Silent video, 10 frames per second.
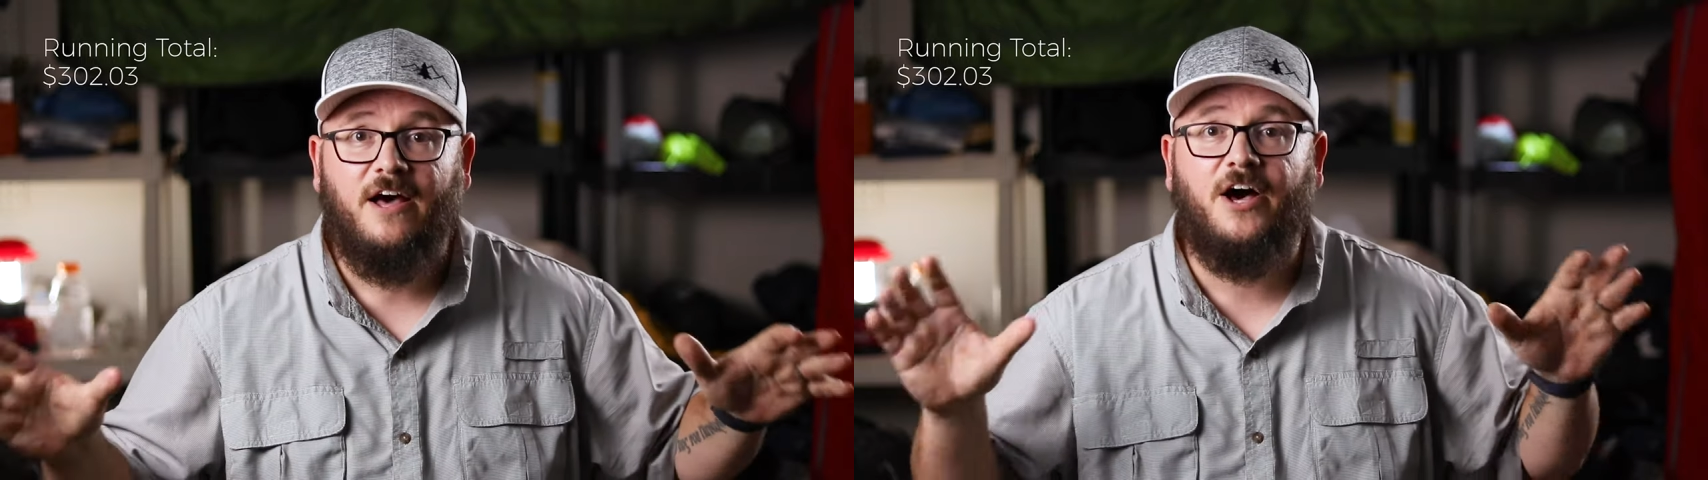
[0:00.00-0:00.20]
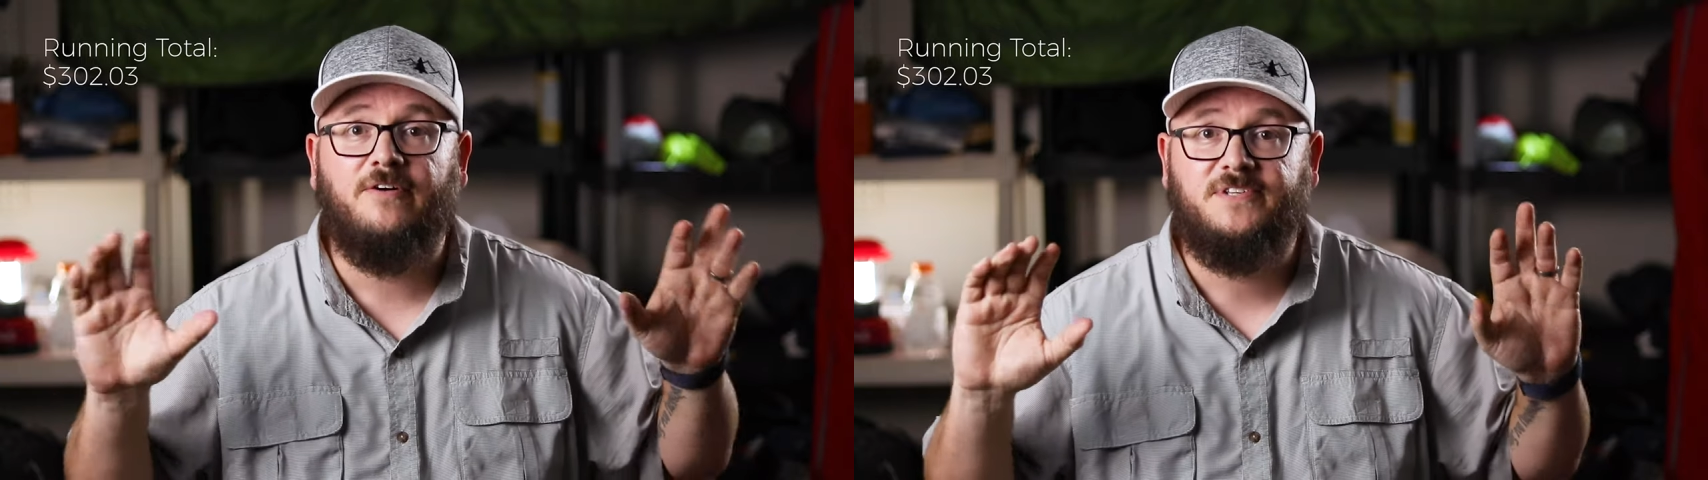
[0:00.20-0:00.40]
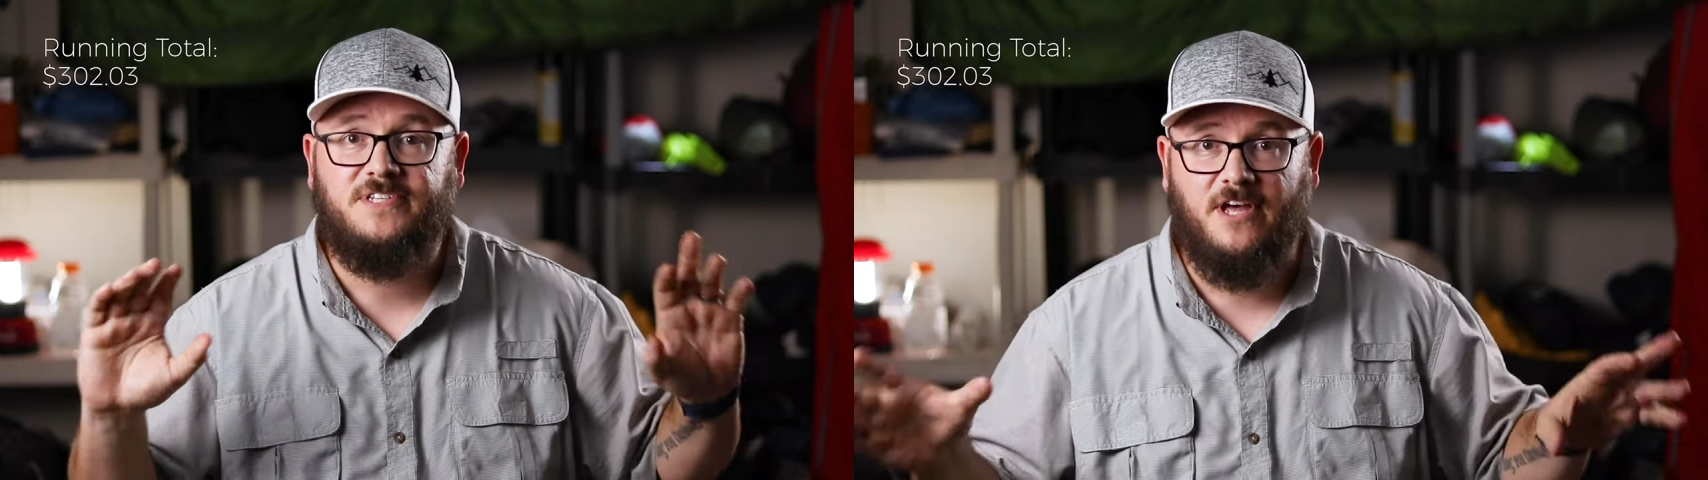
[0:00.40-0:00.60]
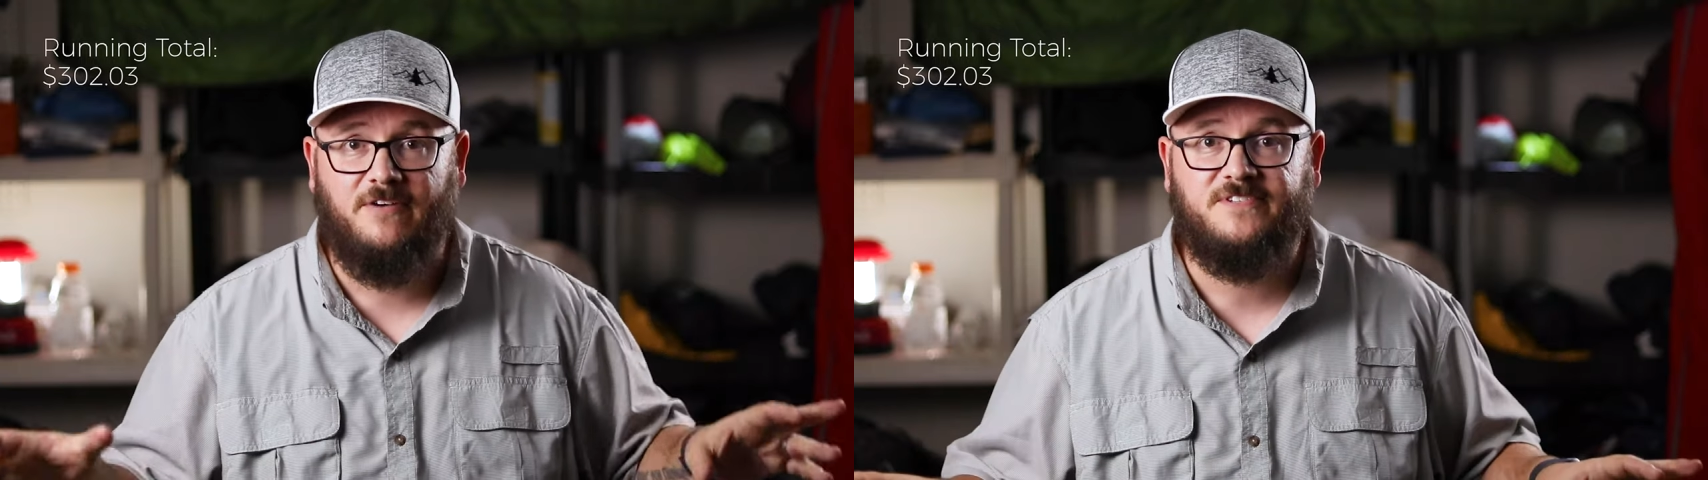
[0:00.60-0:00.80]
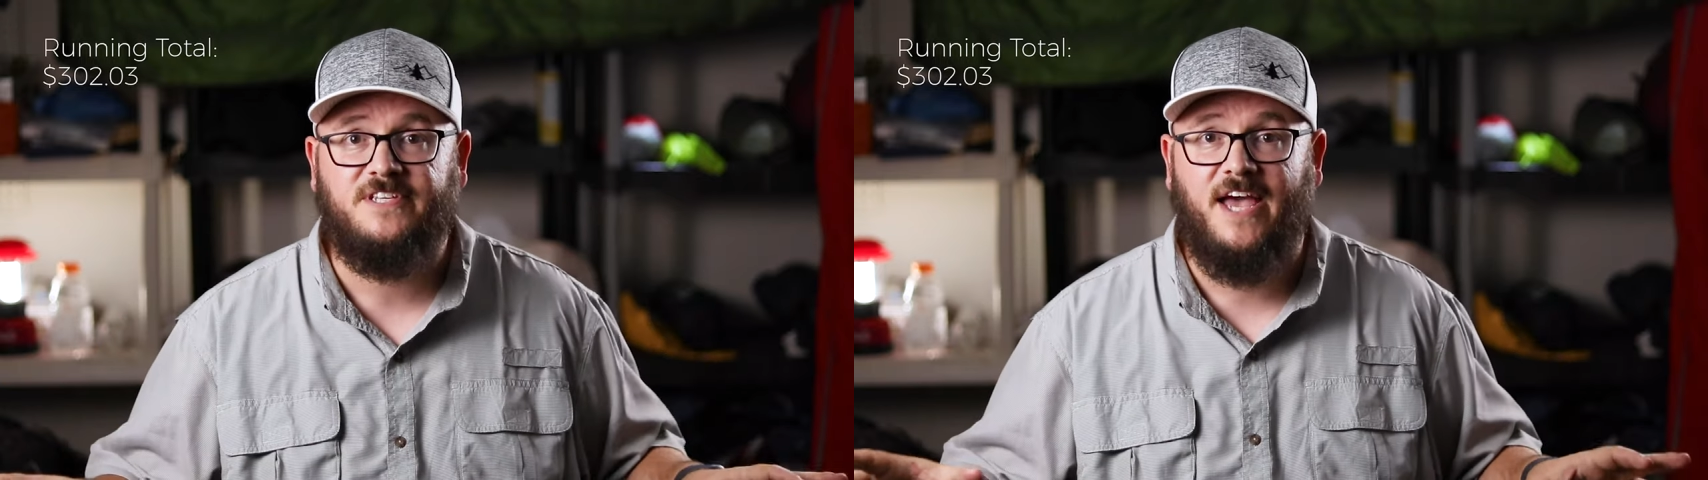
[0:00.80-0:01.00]
of
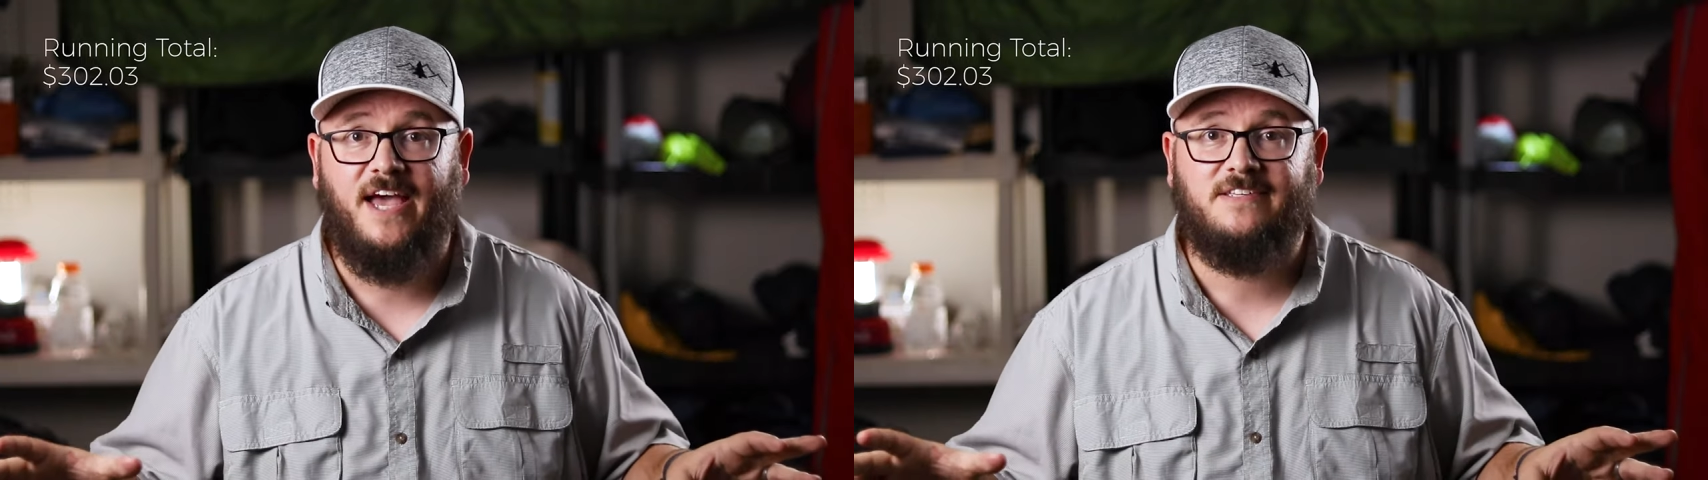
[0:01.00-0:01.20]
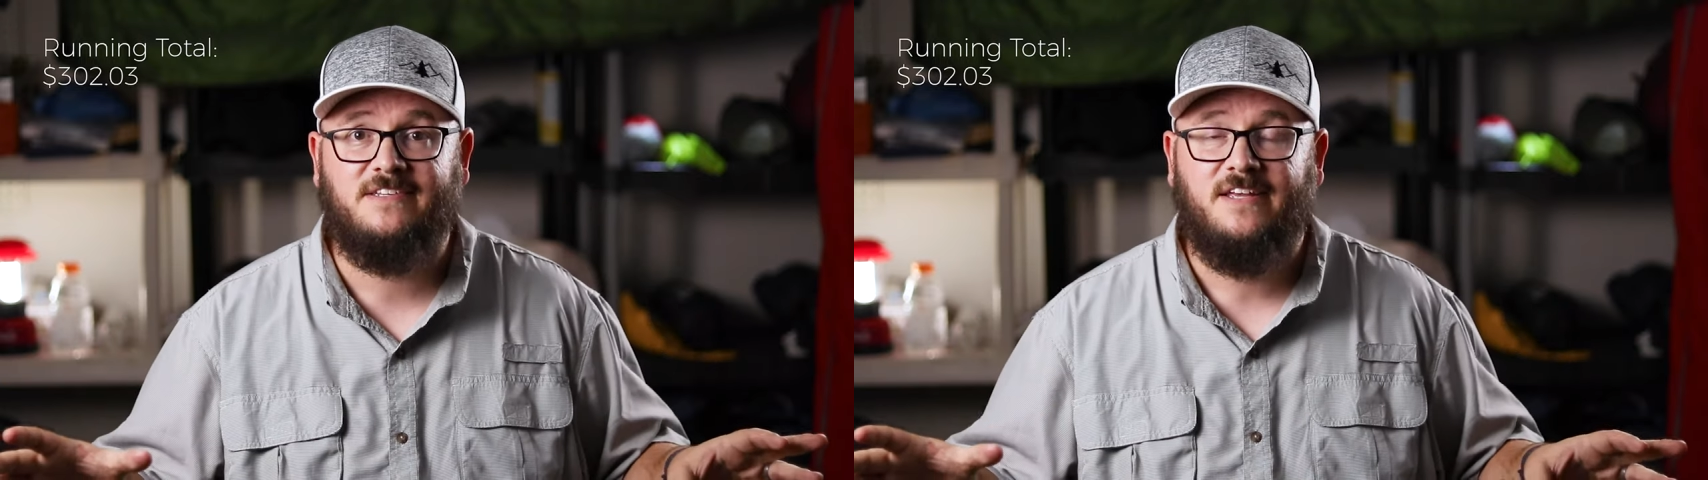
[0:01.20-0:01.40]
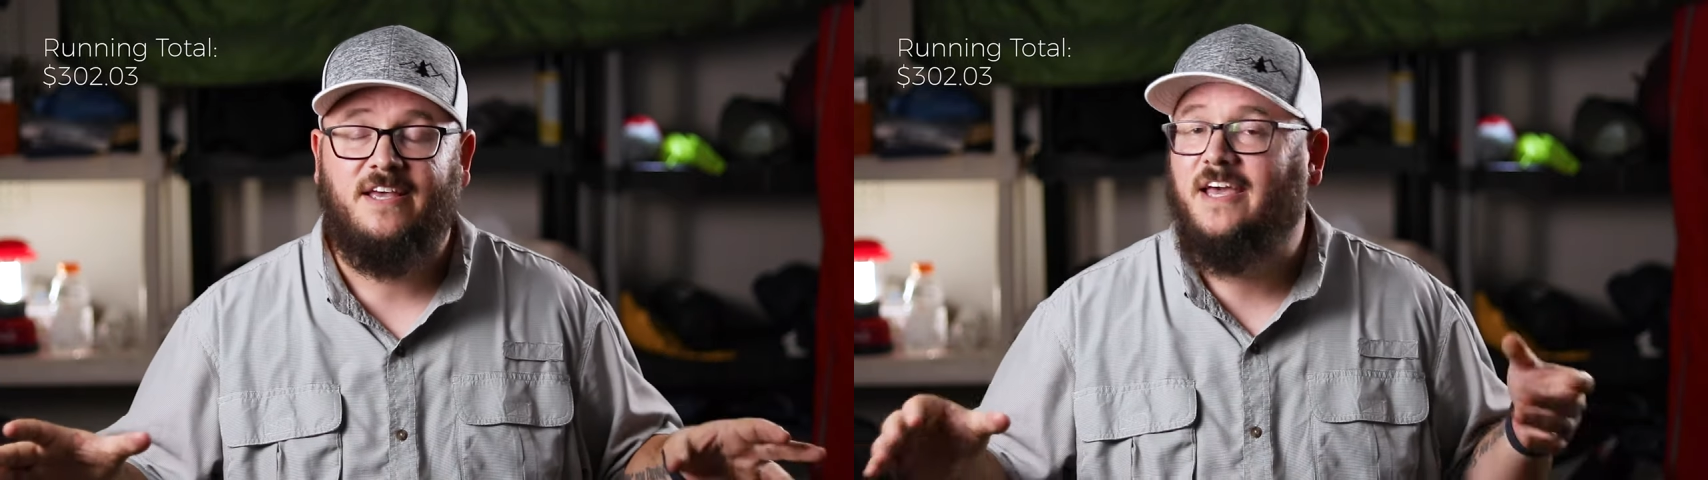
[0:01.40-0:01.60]
stuff sacks.